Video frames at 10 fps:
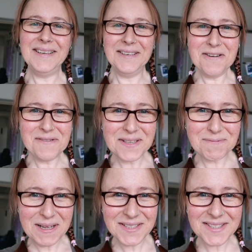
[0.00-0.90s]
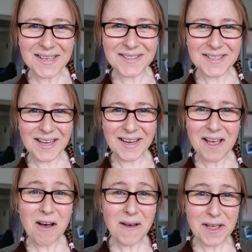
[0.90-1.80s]
Hello, it's Wednesday
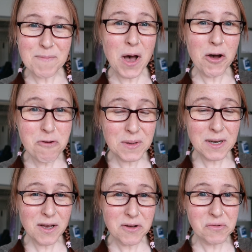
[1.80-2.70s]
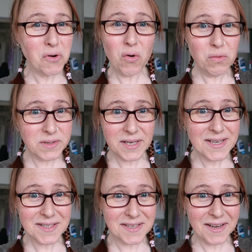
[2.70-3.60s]
today. I am home alone all
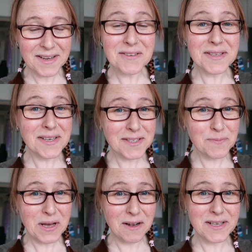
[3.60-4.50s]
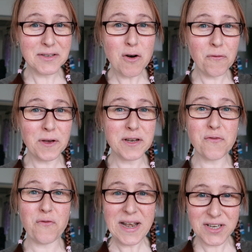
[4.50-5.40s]
day today because Isabel is off
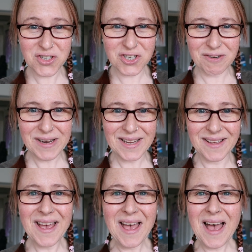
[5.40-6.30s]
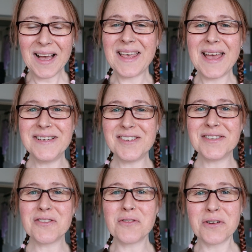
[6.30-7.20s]
adventuring. Again,
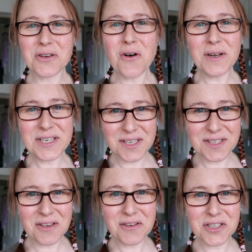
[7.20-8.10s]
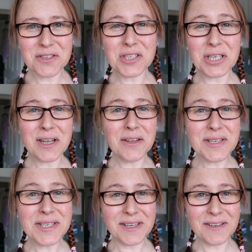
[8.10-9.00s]
she's gone on a college excursion to
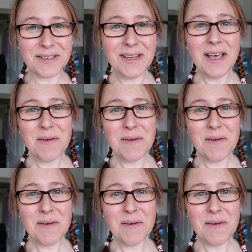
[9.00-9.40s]
London.